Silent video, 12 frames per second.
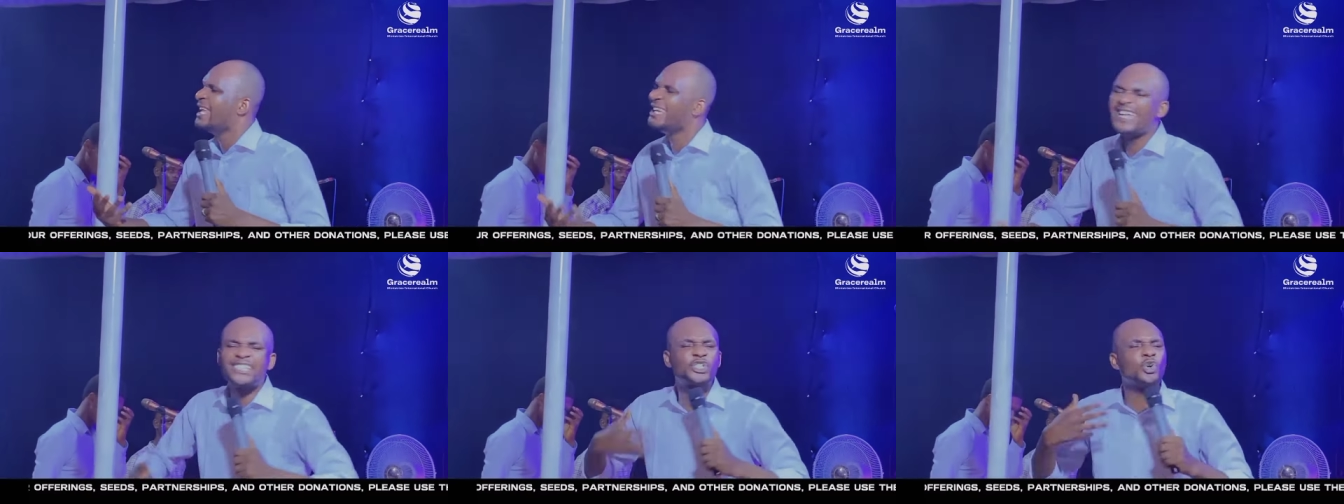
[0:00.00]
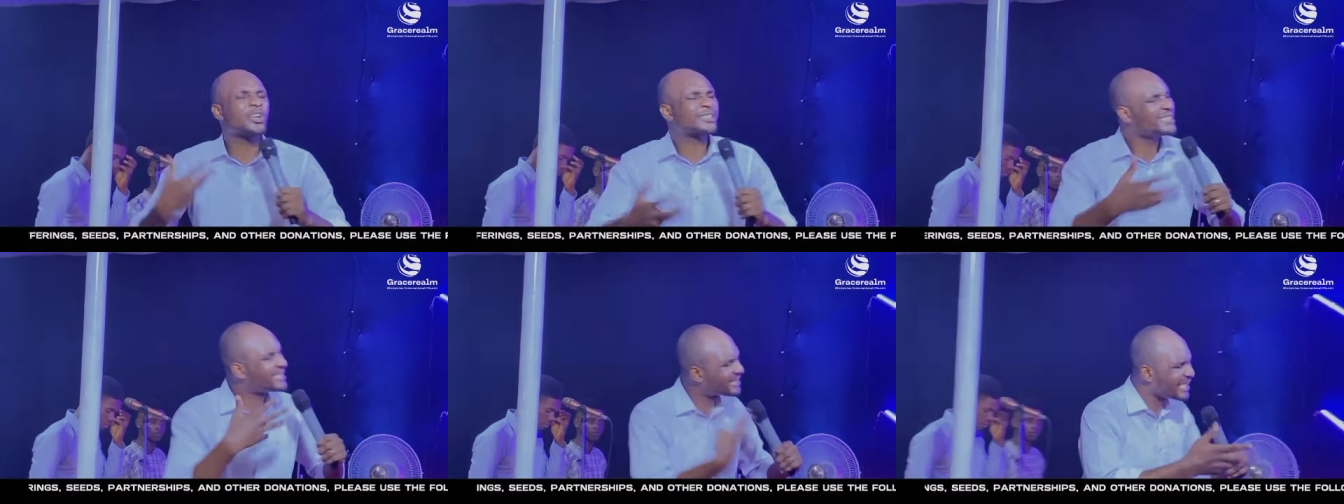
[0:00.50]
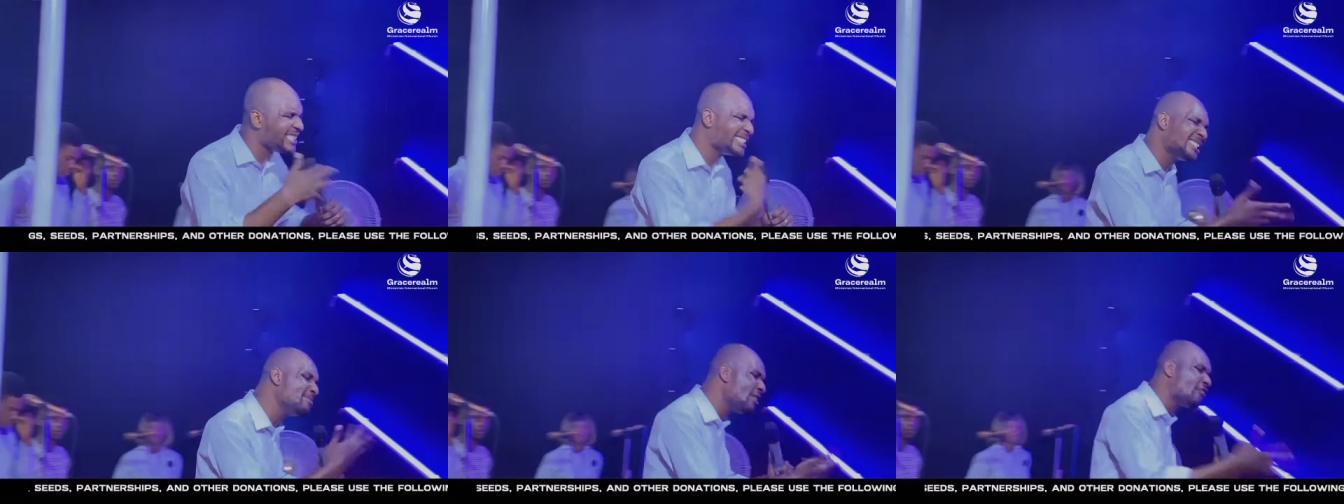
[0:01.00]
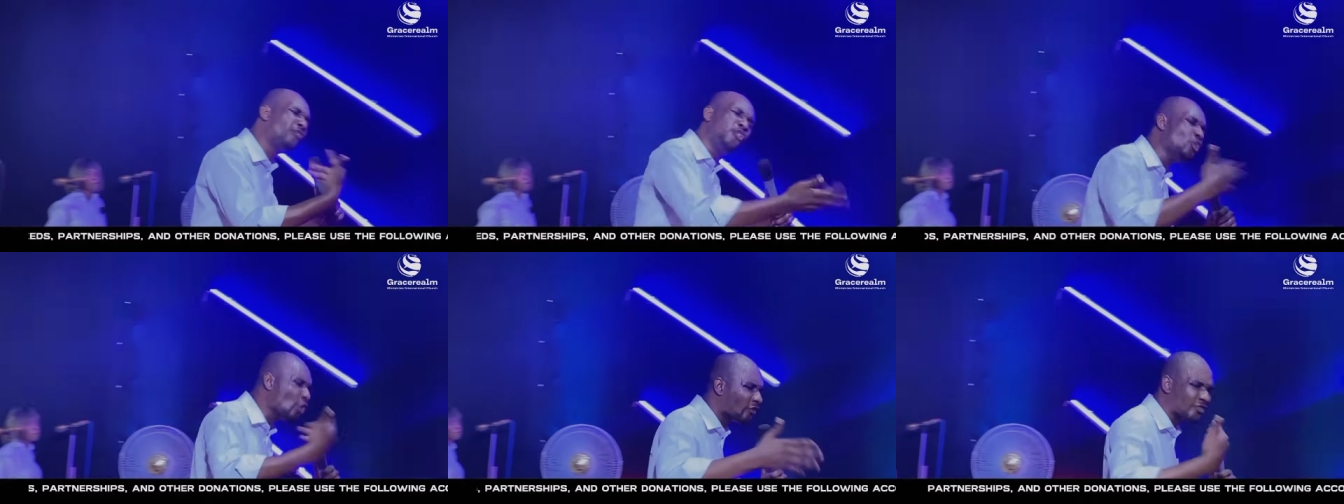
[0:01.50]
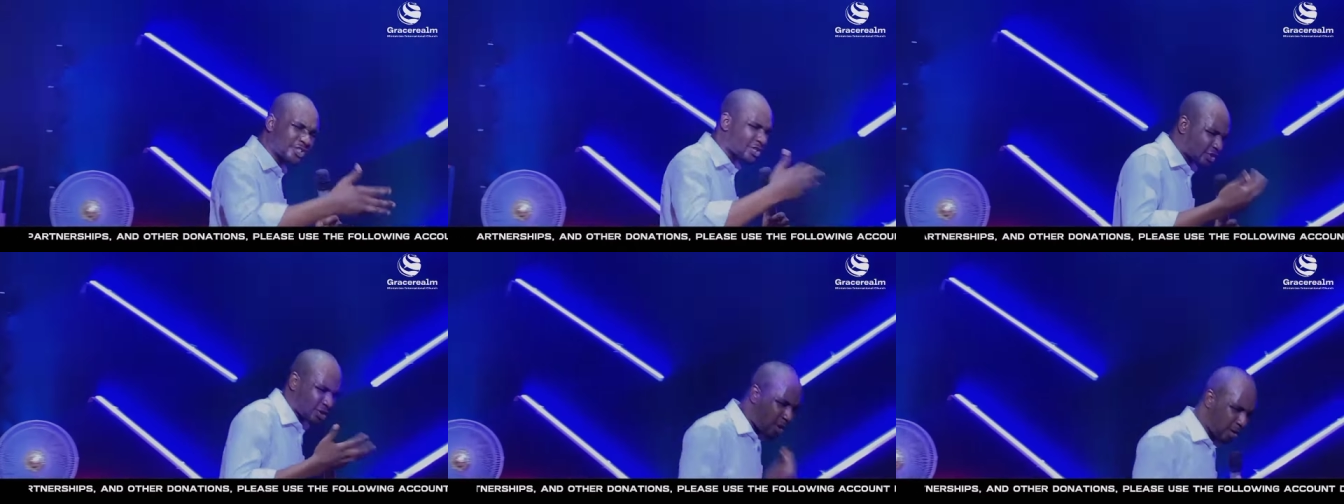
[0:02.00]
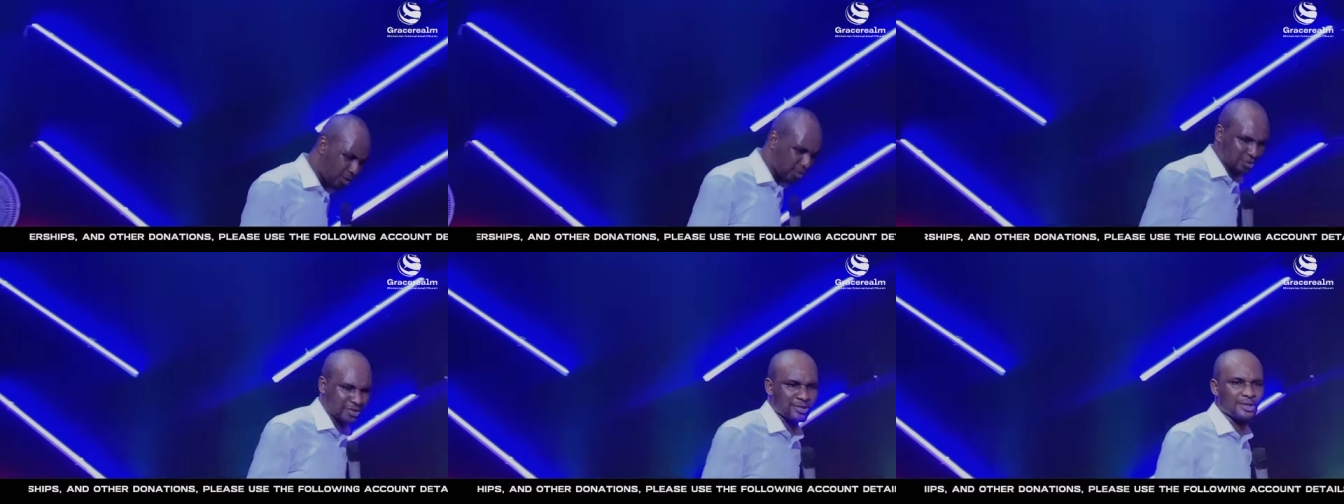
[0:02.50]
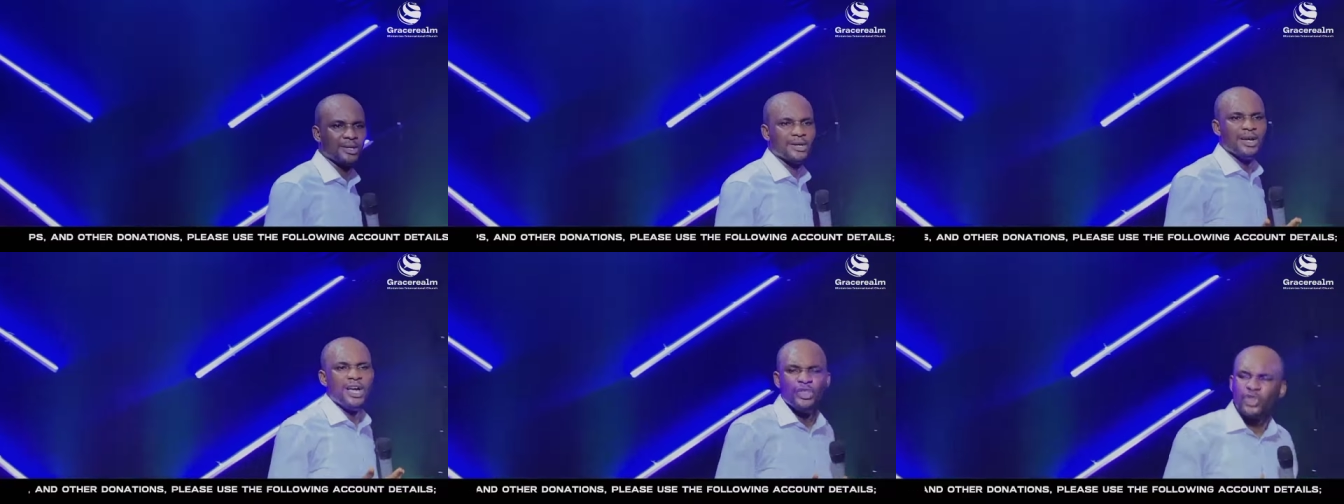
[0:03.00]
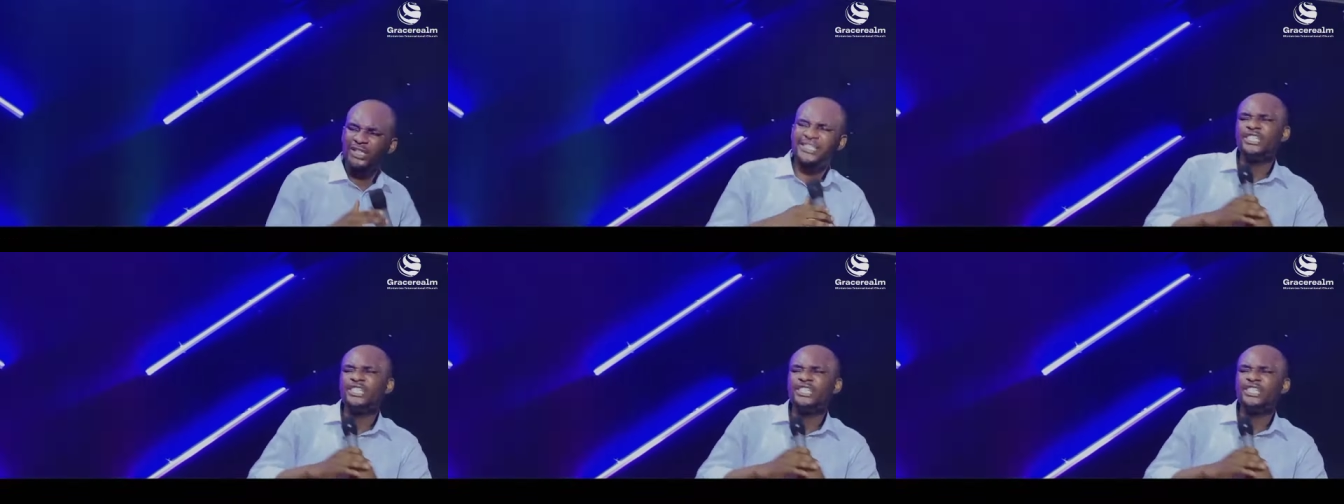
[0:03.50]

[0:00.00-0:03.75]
let your Christianity be full of results. Not